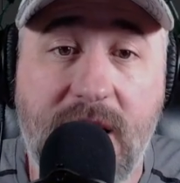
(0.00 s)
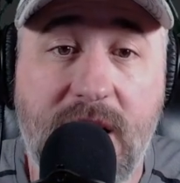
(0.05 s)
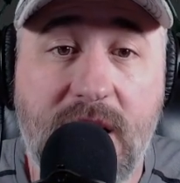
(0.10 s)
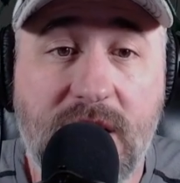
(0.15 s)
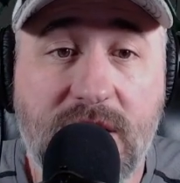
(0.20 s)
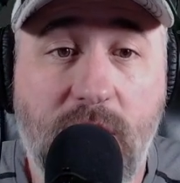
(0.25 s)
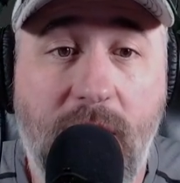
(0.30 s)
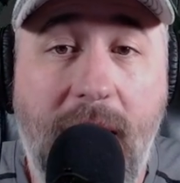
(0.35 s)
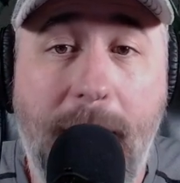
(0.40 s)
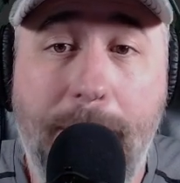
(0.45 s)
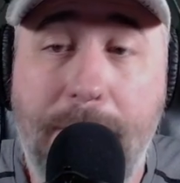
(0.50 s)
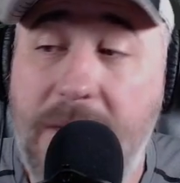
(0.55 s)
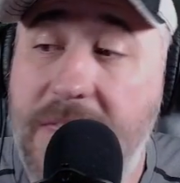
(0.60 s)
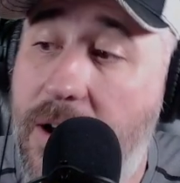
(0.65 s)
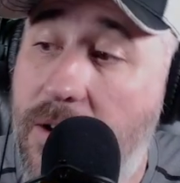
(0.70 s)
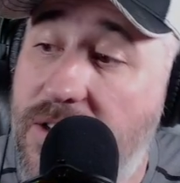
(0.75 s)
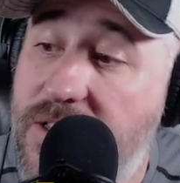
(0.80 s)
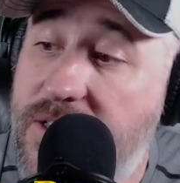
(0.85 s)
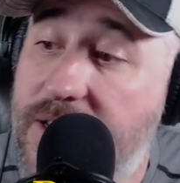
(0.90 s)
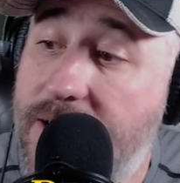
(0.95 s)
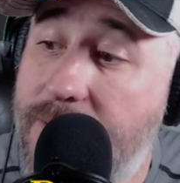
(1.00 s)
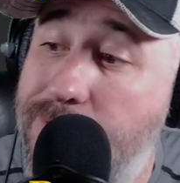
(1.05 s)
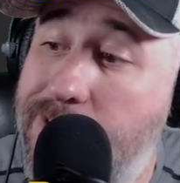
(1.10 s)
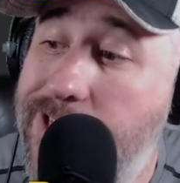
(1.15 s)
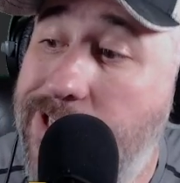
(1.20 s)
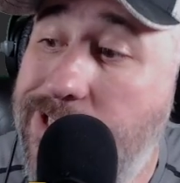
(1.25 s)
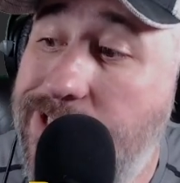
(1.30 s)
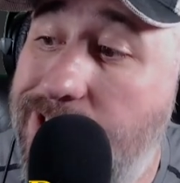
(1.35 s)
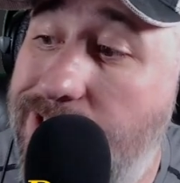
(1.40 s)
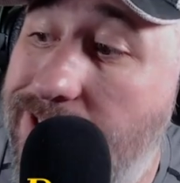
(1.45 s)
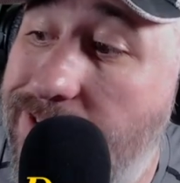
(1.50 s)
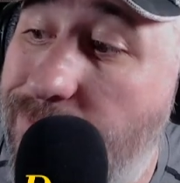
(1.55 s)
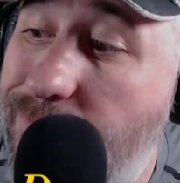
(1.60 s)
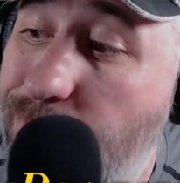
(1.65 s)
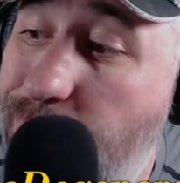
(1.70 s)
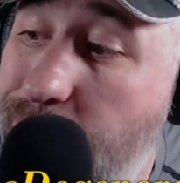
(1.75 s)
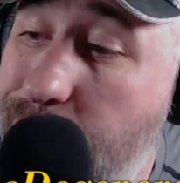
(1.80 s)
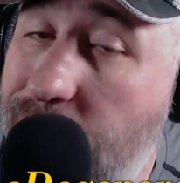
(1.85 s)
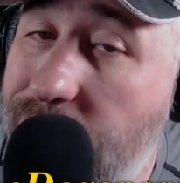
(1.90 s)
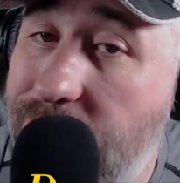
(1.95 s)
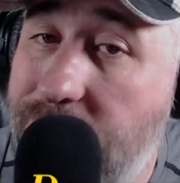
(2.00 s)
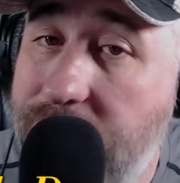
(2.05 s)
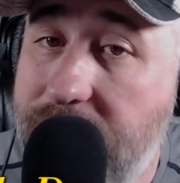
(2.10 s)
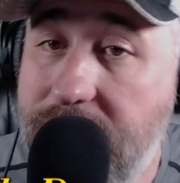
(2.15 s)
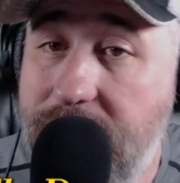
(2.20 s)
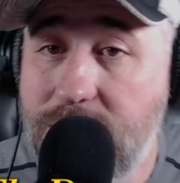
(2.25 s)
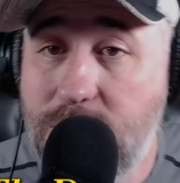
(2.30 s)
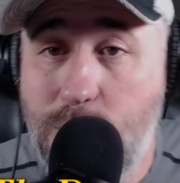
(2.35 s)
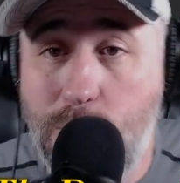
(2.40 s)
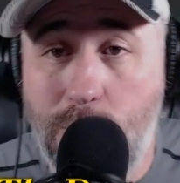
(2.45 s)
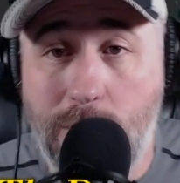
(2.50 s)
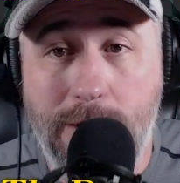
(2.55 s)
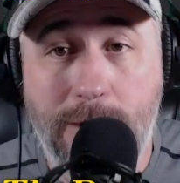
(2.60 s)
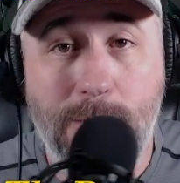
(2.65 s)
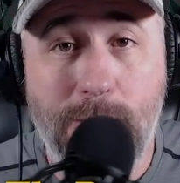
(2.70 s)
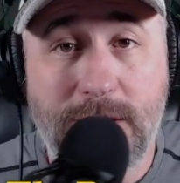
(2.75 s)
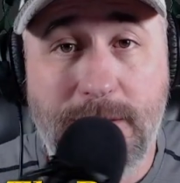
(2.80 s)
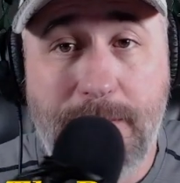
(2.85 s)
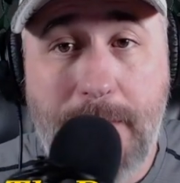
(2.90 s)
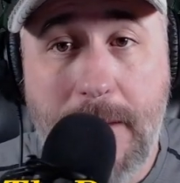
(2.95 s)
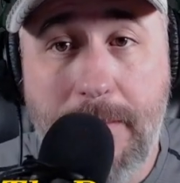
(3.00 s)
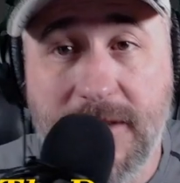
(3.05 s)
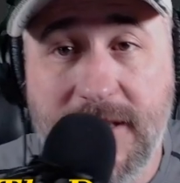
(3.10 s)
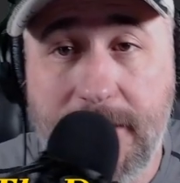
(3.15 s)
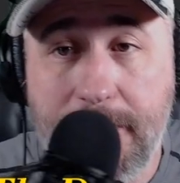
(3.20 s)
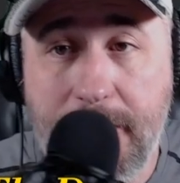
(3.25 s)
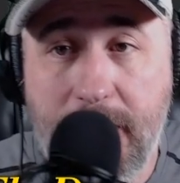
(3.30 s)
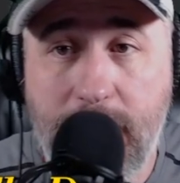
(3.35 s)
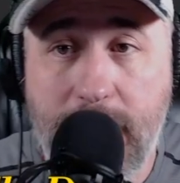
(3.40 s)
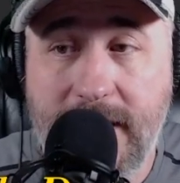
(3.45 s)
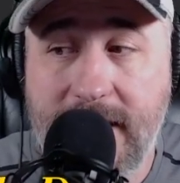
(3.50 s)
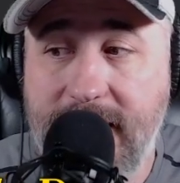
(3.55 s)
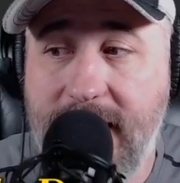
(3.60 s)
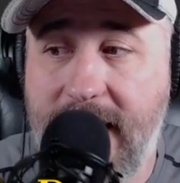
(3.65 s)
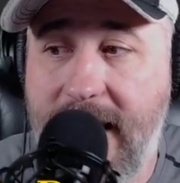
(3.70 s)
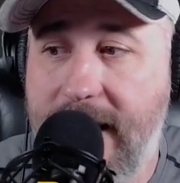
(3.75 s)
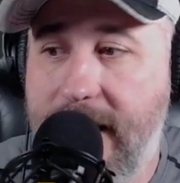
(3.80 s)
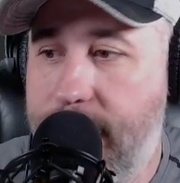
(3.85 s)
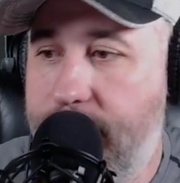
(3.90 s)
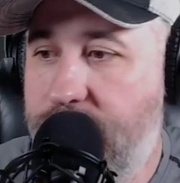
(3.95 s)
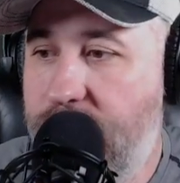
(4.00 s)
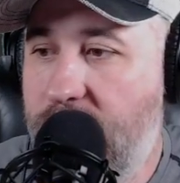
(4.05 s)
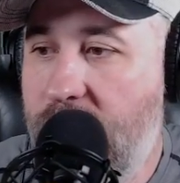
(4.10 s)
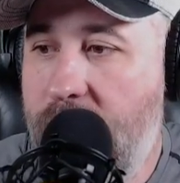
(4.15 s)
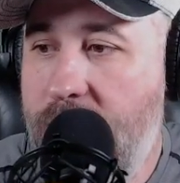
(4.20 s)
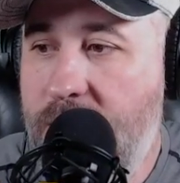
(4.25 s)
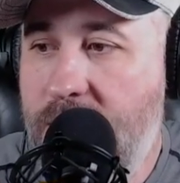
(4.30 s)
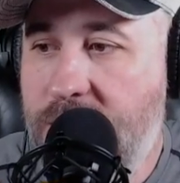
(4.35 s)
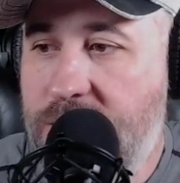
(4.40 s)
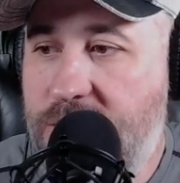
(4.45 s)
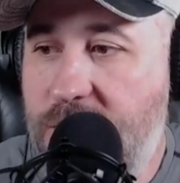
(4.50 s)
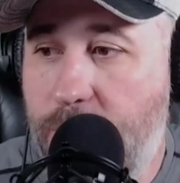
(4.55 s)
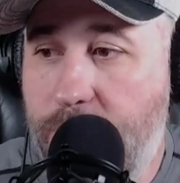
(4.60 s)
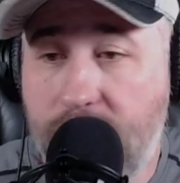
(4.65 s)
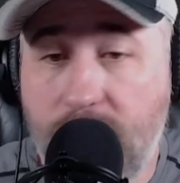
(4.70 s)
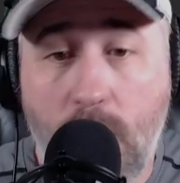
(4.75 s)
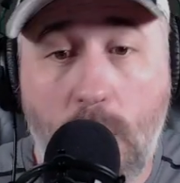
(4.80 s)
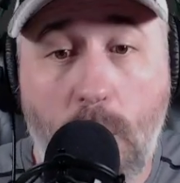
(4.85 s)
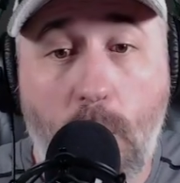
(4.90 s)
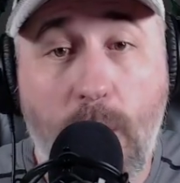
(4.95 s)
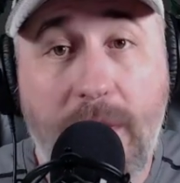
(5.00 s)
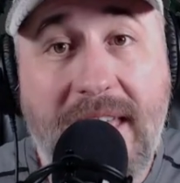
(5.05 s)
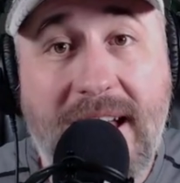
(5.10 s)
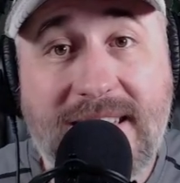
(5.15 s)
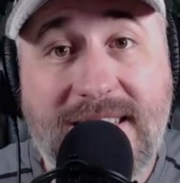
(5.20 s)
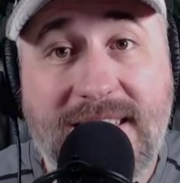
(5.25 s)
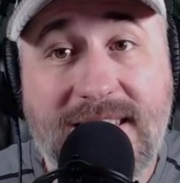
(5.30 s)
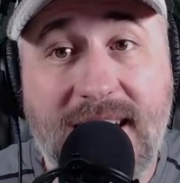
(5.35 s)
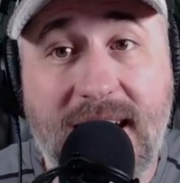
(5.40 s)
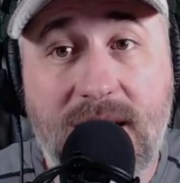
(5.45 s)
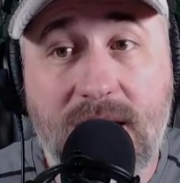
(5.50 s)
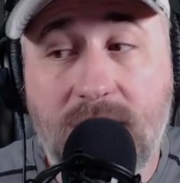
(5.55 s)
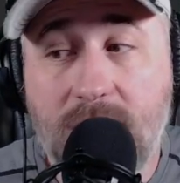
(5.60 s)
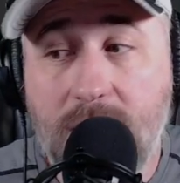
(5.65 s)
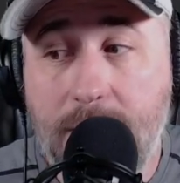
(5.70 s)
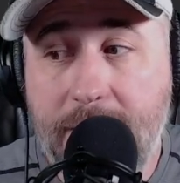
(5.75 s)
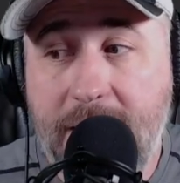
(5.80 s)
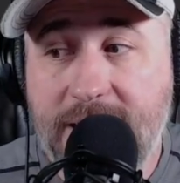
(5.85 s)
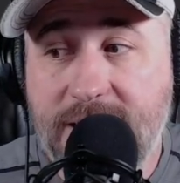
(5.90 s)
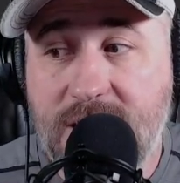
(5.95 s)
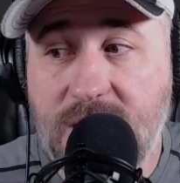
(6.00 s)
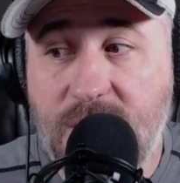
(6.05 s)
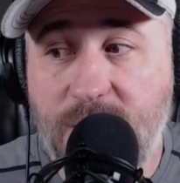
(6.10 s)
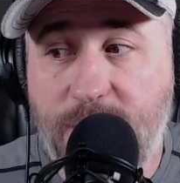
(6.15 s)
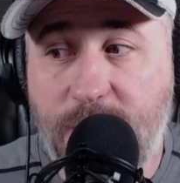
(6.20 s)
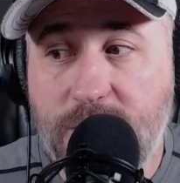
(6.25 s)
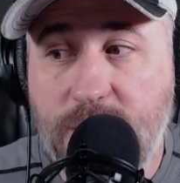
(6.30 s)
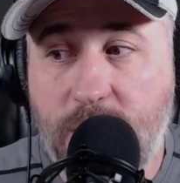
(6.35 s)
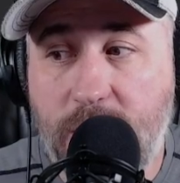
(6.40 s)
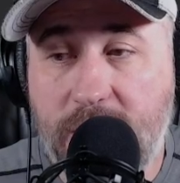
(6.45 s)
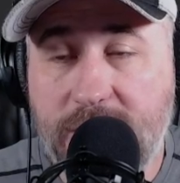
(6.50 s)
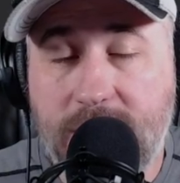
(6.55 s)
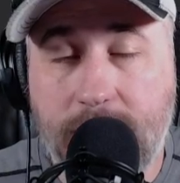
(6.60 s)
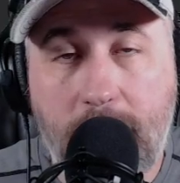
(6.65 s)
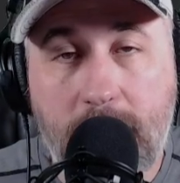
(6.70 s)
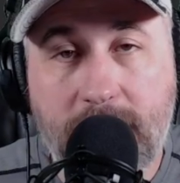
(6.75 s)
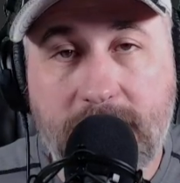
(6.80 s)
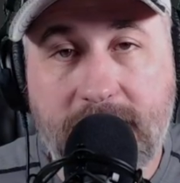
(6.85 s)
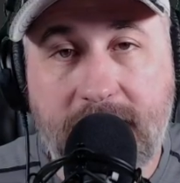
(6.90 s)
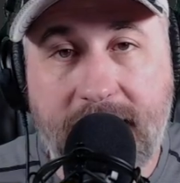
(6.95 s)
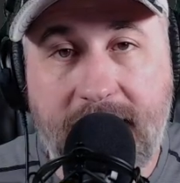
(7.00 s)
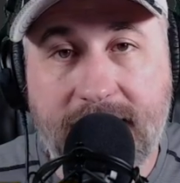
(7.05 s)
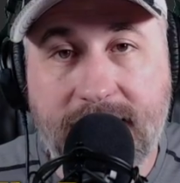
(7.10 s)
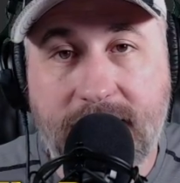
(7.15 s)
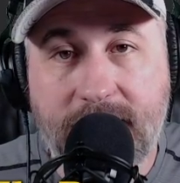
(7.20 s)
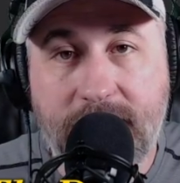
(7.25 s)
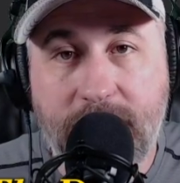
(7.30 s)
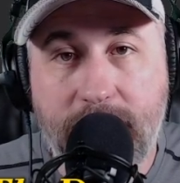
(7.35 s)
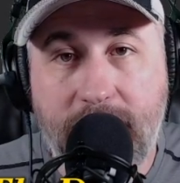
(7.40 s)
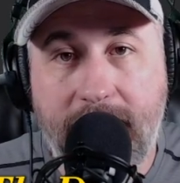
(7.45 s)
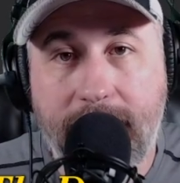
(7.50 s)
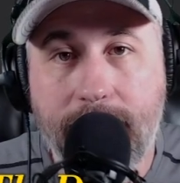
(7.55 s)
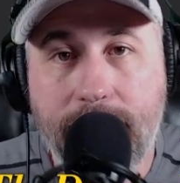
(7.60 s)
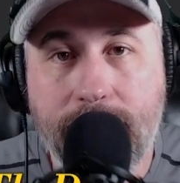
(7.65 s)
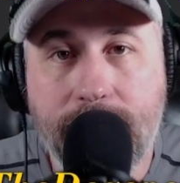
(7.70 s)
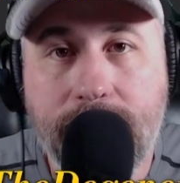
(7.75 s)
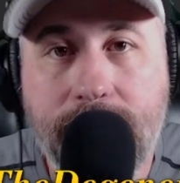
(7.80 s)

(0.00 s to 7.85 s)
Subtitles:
So hop in there. Second place, free month on the Discord, which people seem to really like. So with that said, let me ask you the first question I'm always gonna ask you, new guy.